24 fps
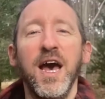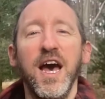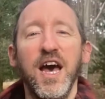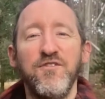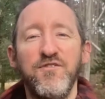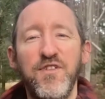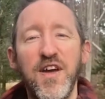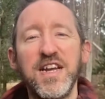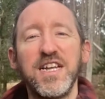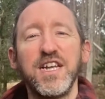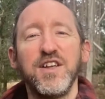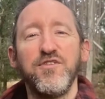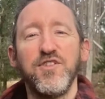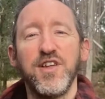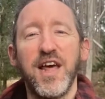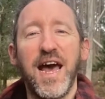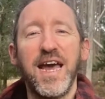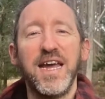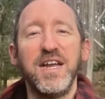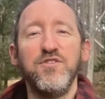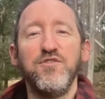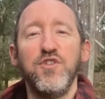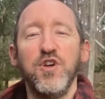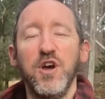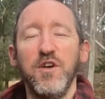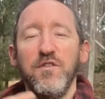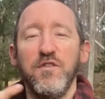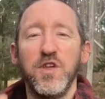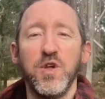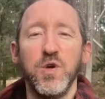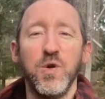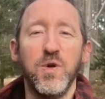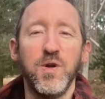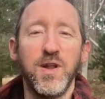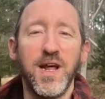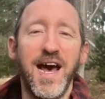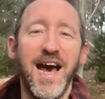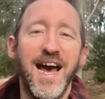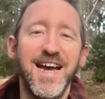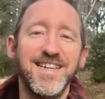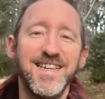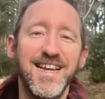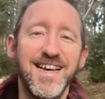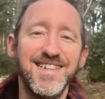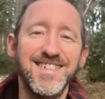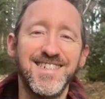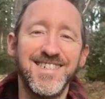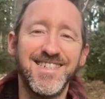effectively, I invert the order. I
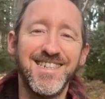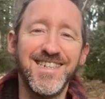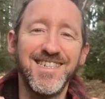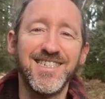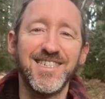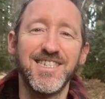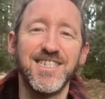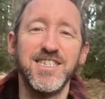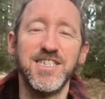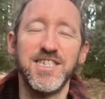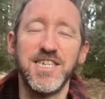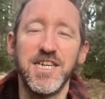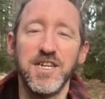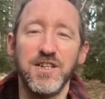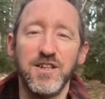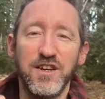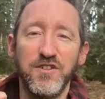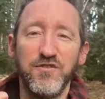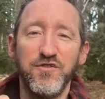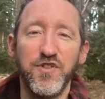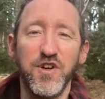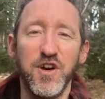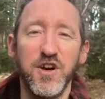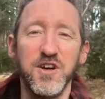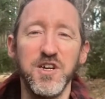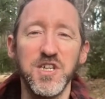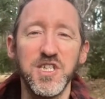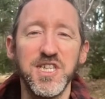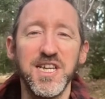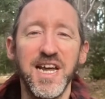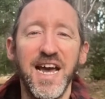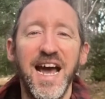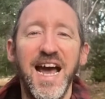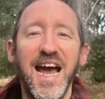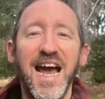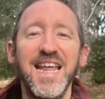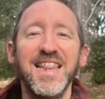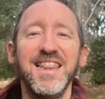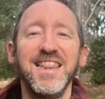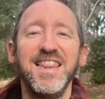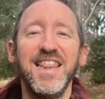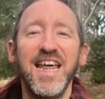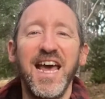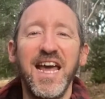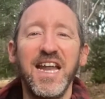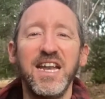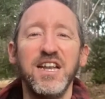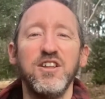teach distance healing first, and
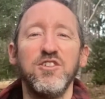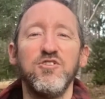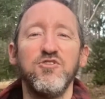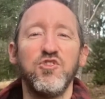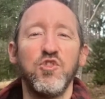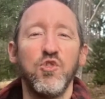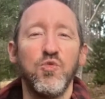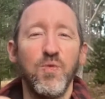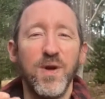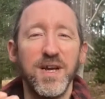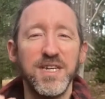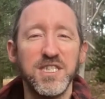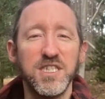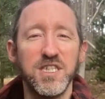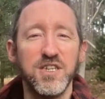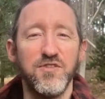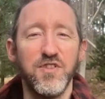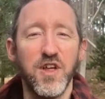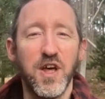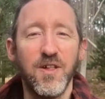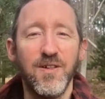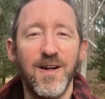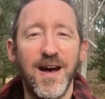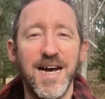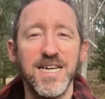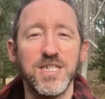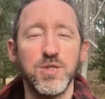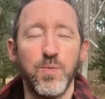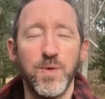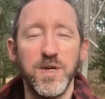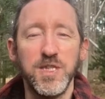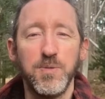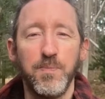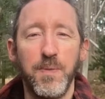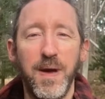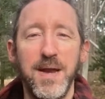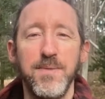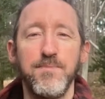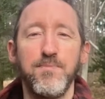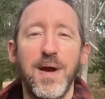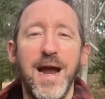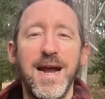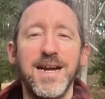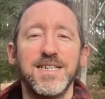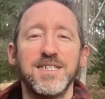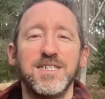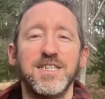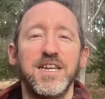then the rest of the class we spend
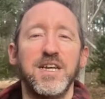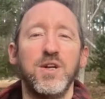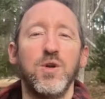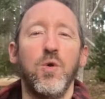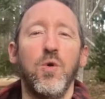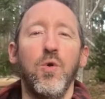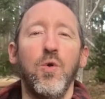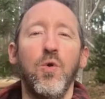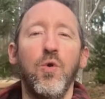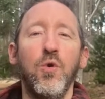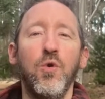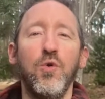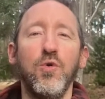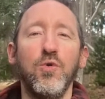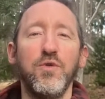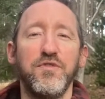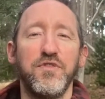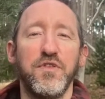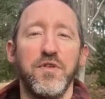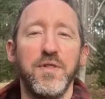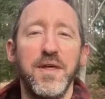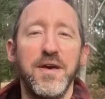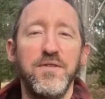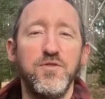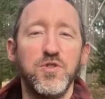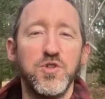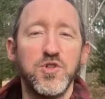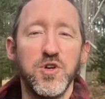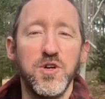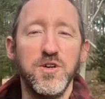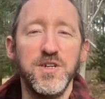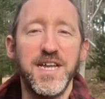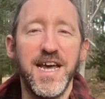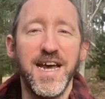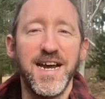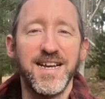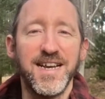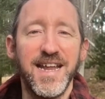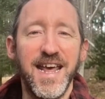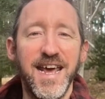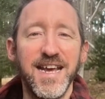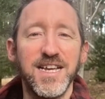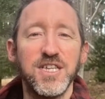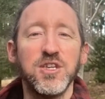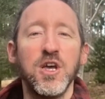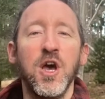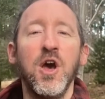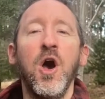practicing all of the level 2
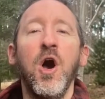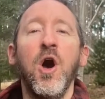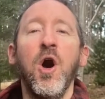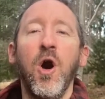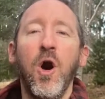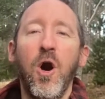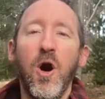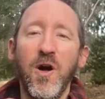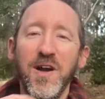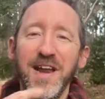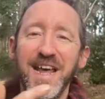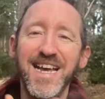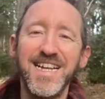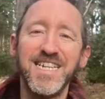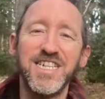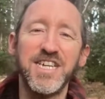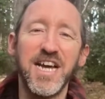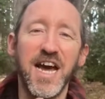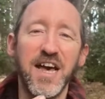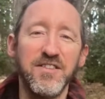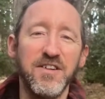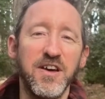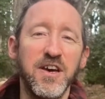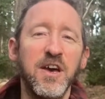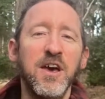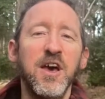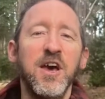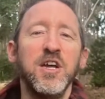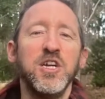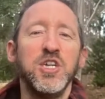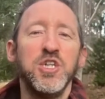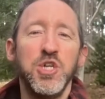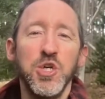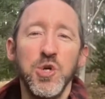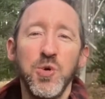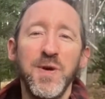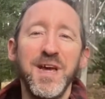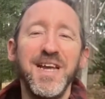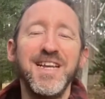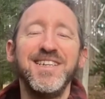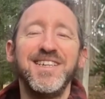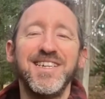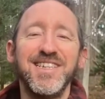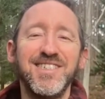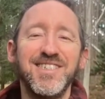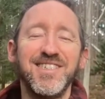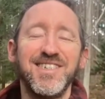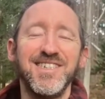techniques on each other doing
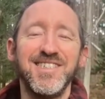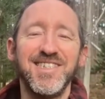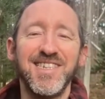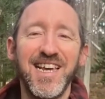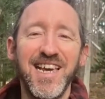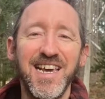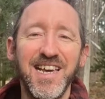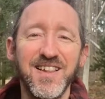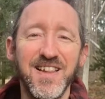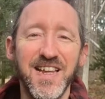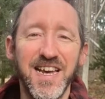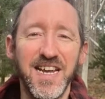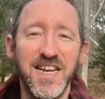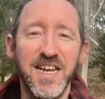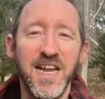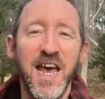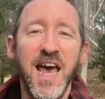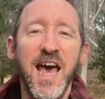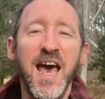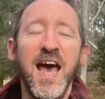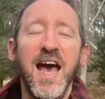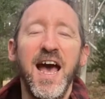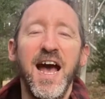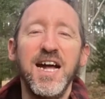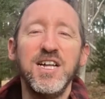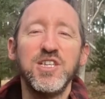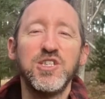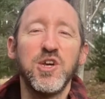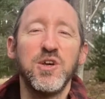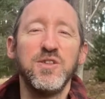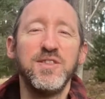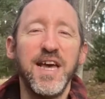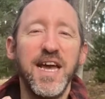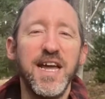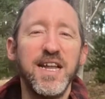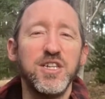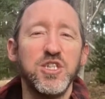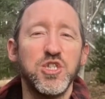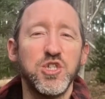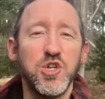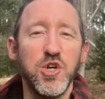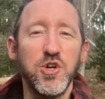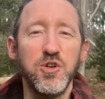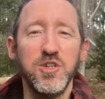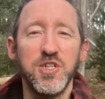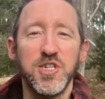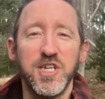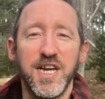distance healing. And so then
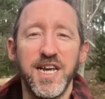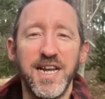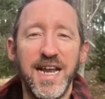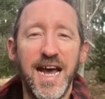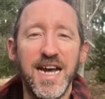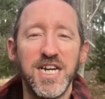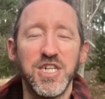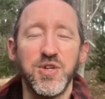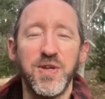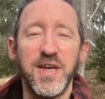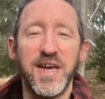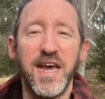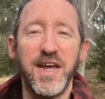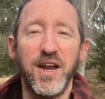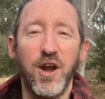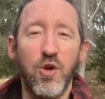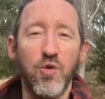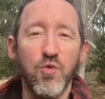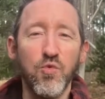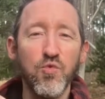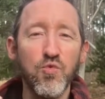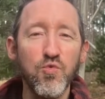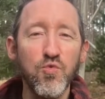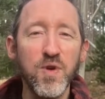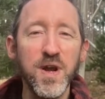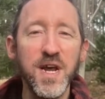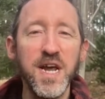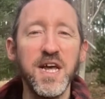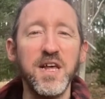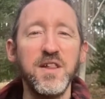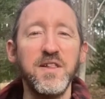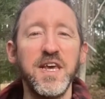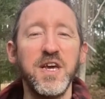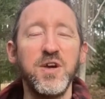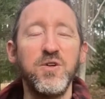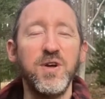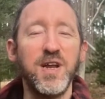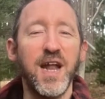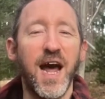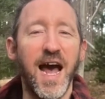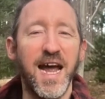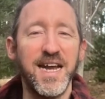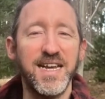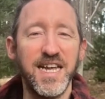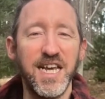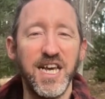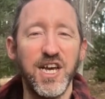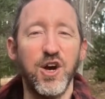students can actually get a really good
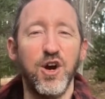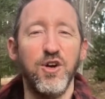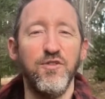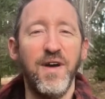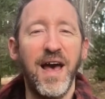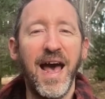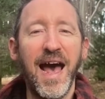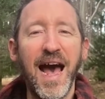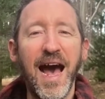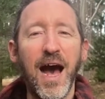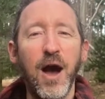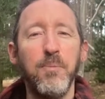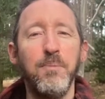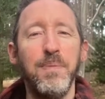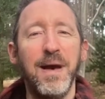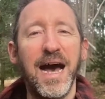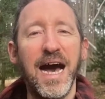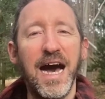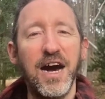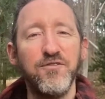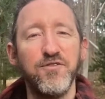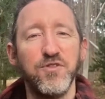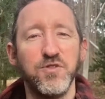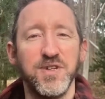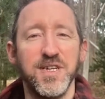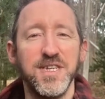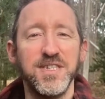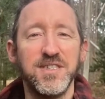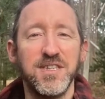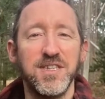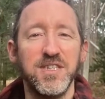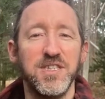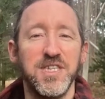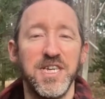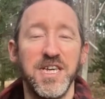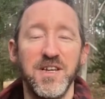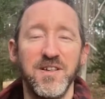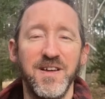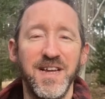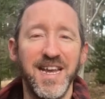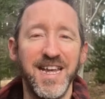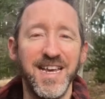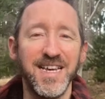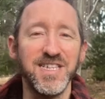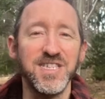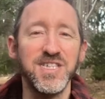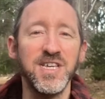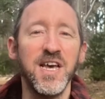idea of how powerful distance healing
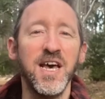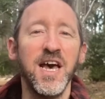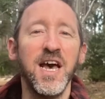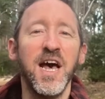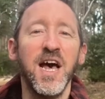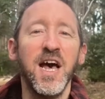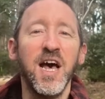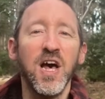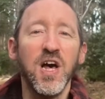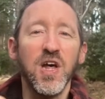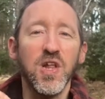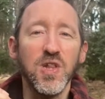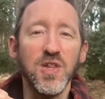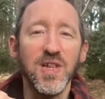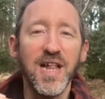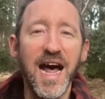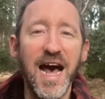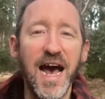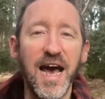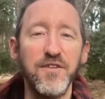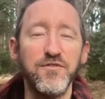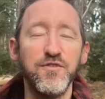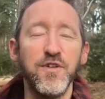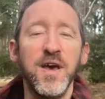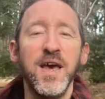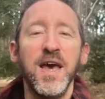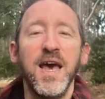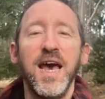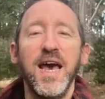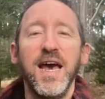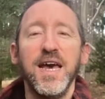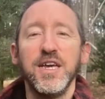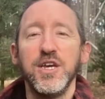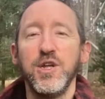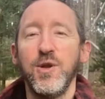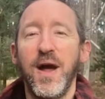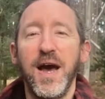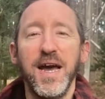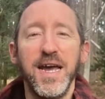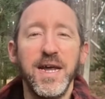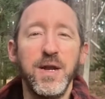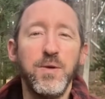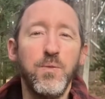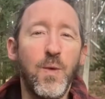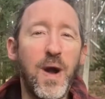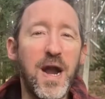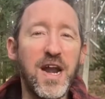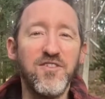is live.
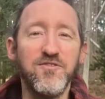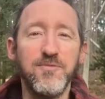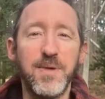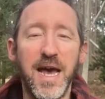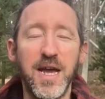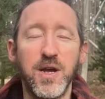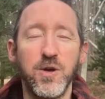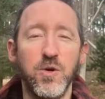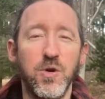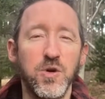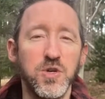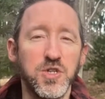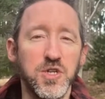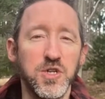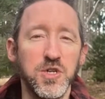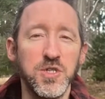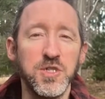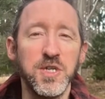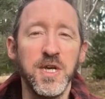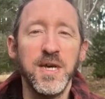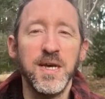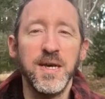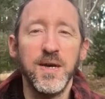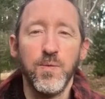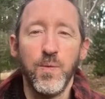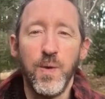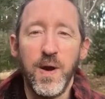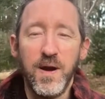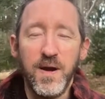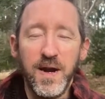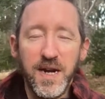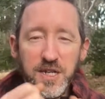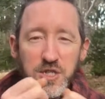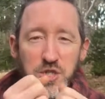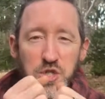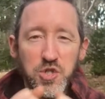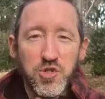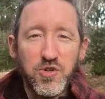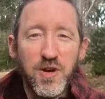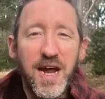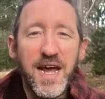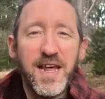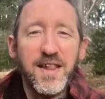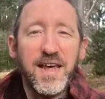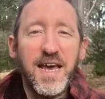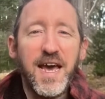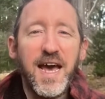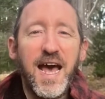In one of my courses, we're in
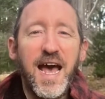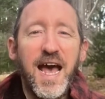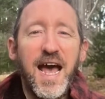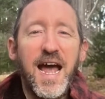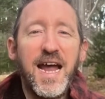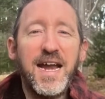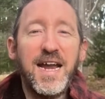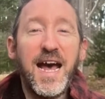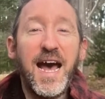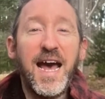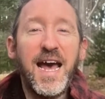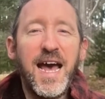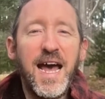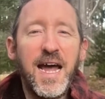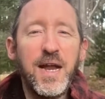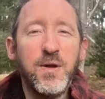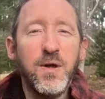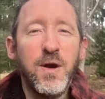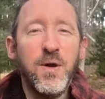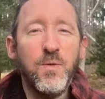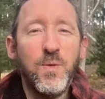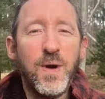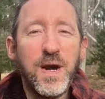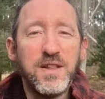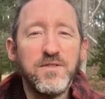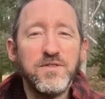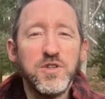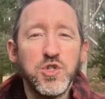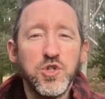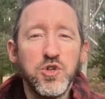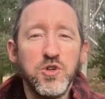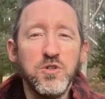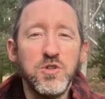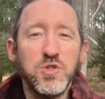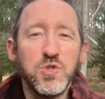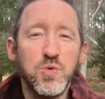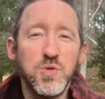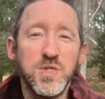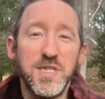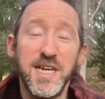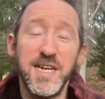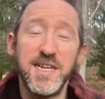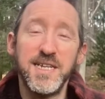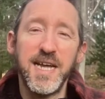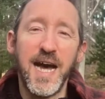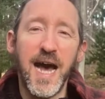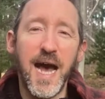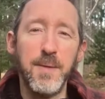Australia, and I had one of the students was
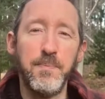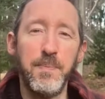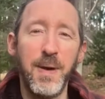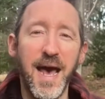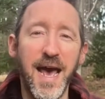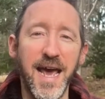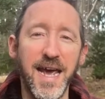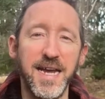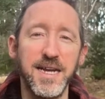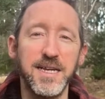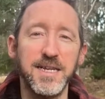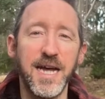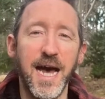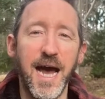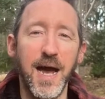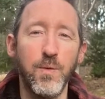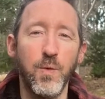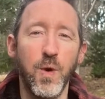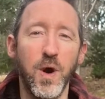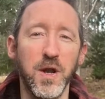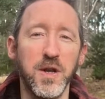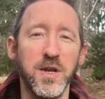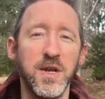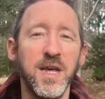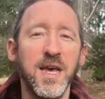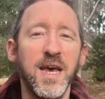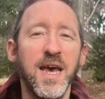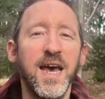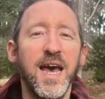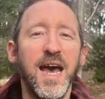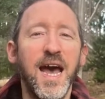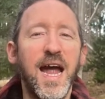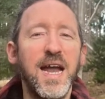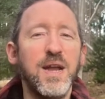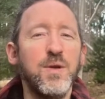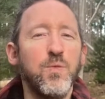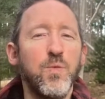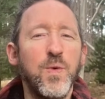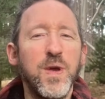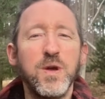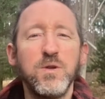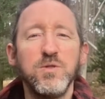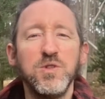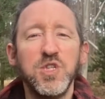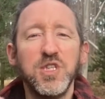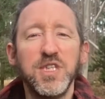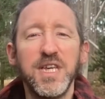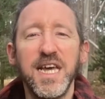in Taipei, in Taiwan, and we
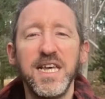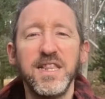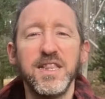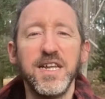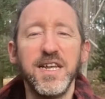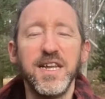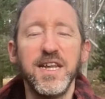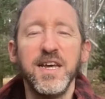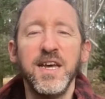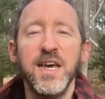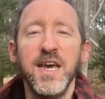could see that